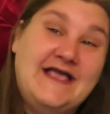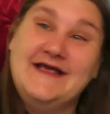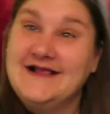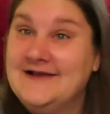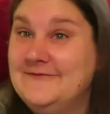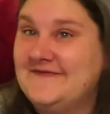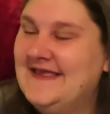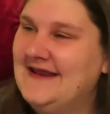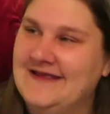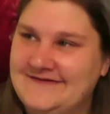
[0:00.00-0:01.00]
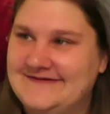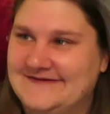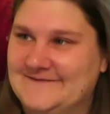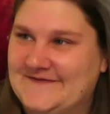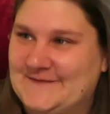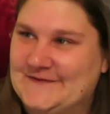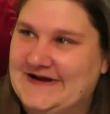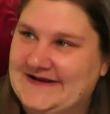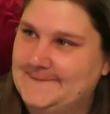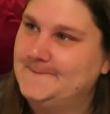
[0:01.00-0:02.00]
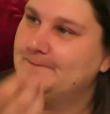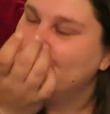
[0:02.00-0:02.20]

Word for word: Are you gonna come and say hello to them this morning?